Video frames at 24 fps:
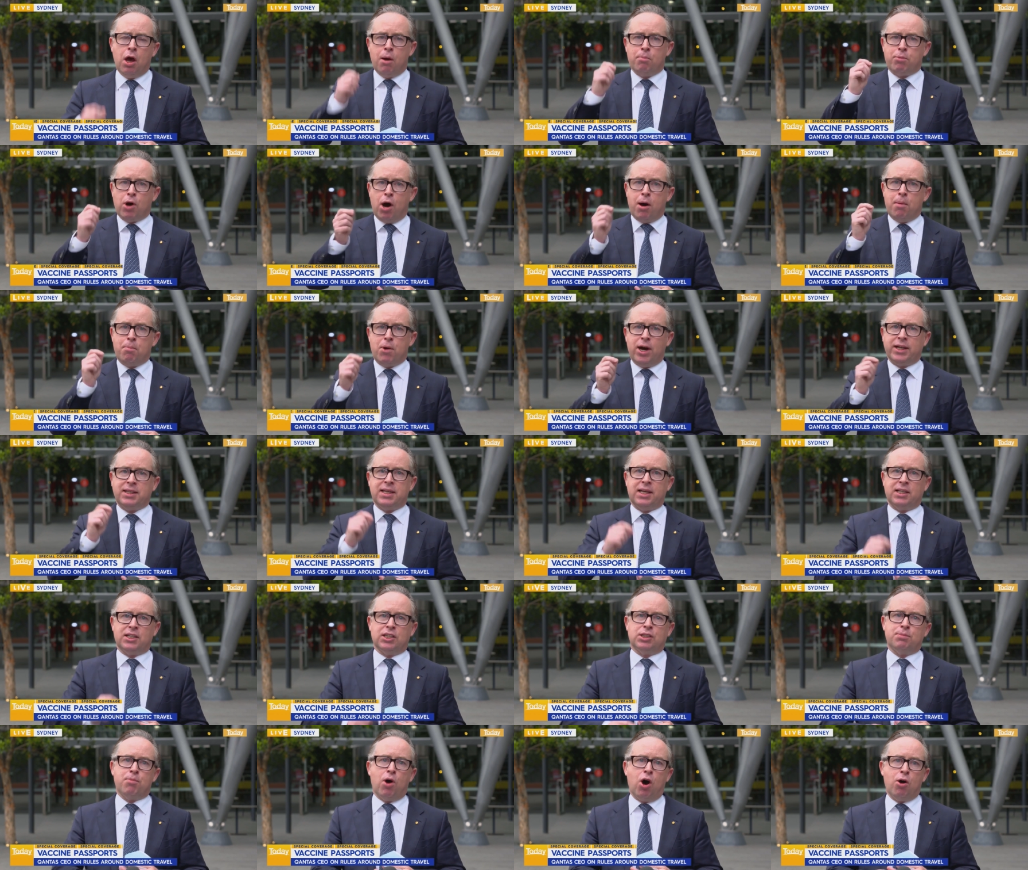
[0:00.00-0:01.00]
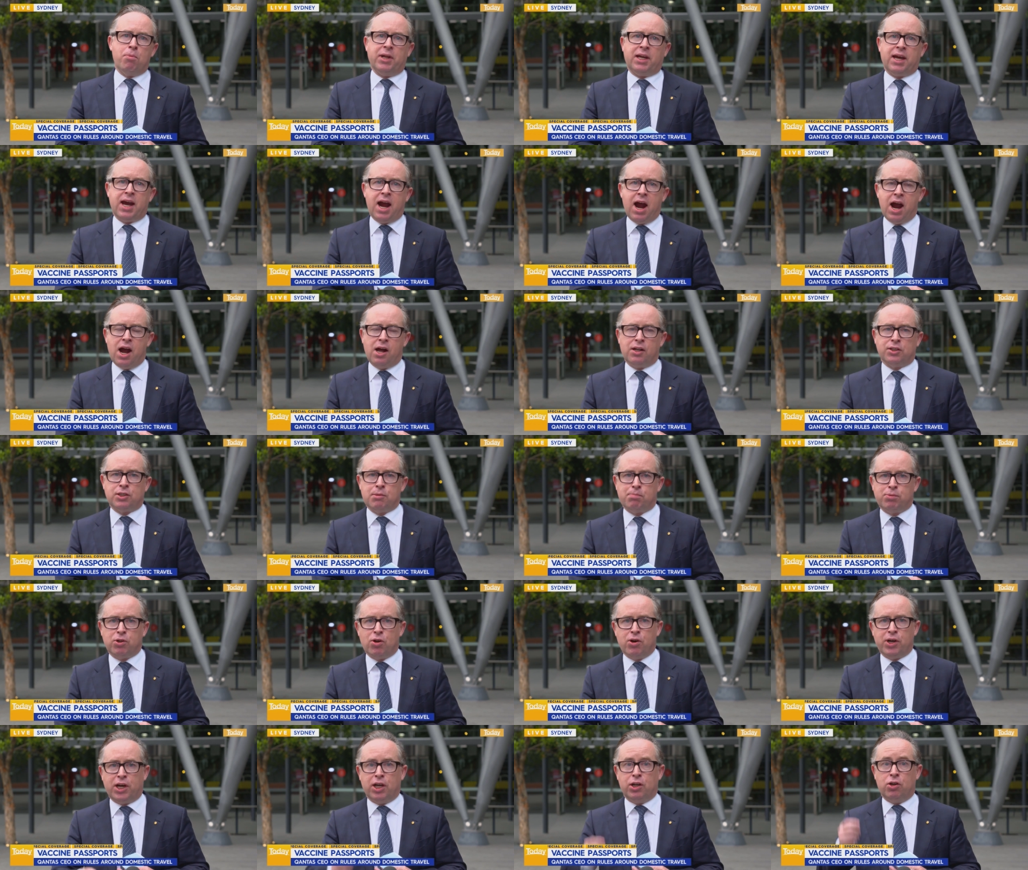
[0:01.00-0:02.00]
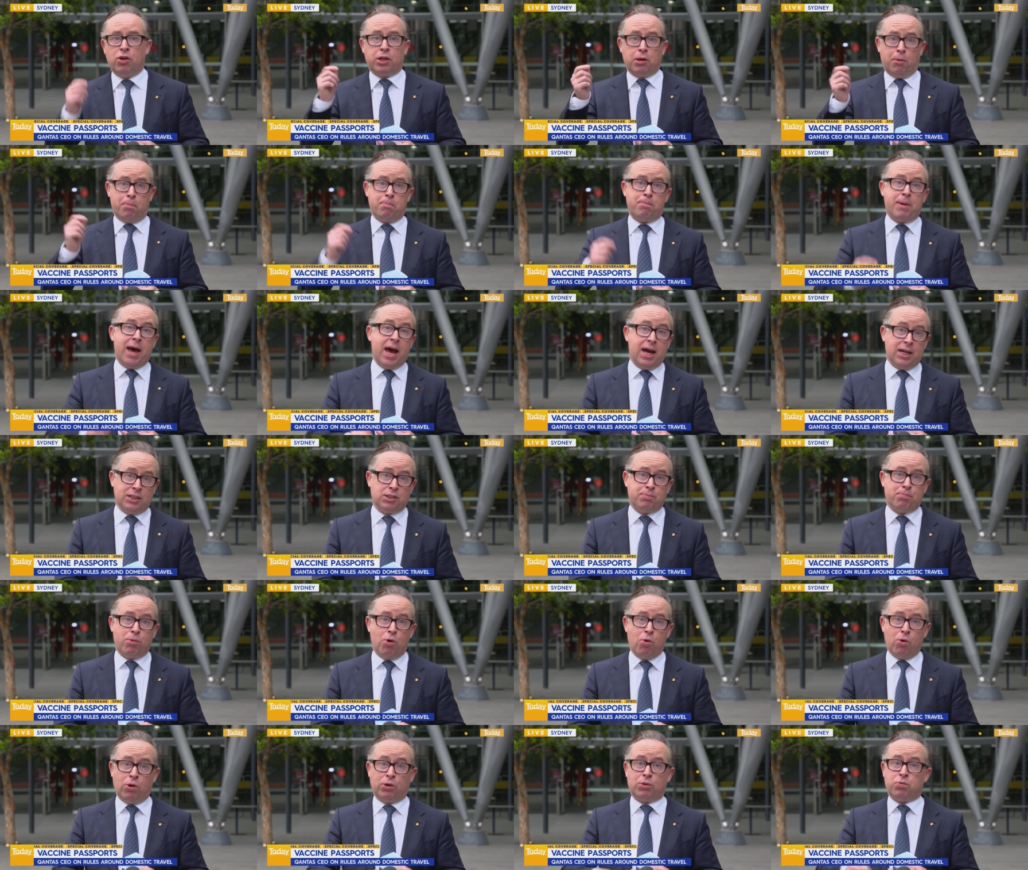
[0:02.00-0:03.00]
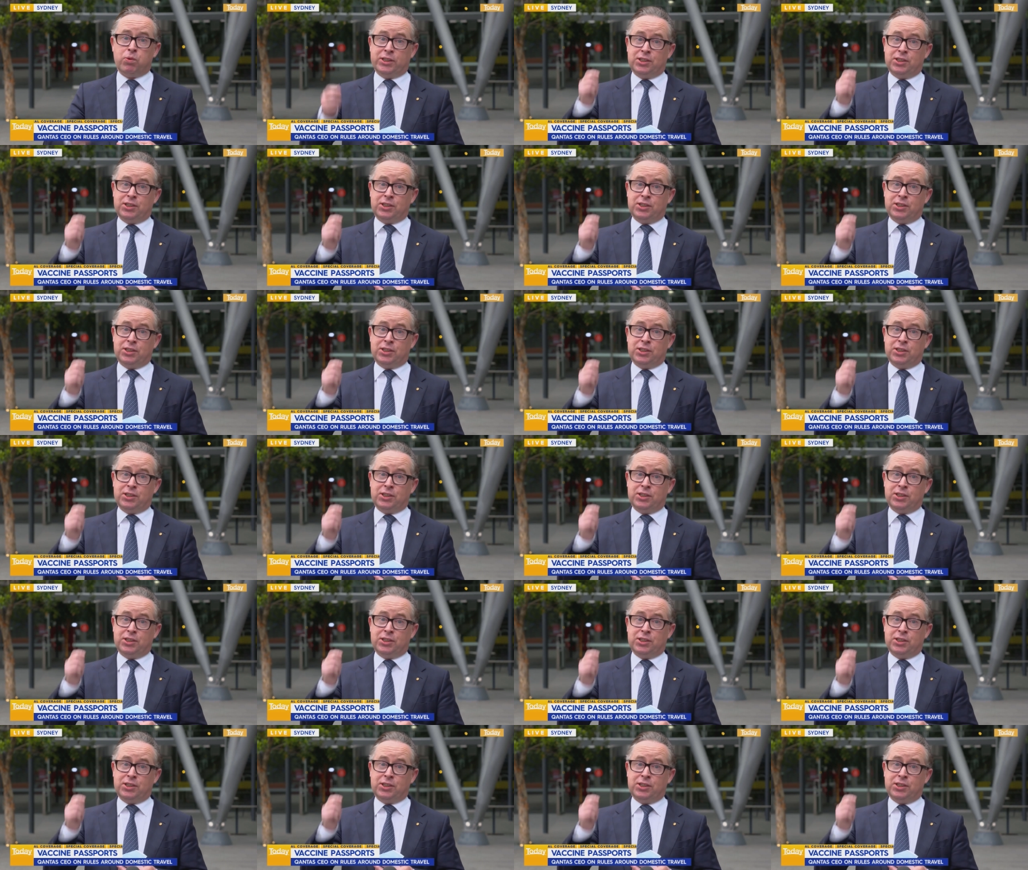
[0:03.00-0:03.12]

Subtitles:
But I might take this moment, Karl, to plug another passport,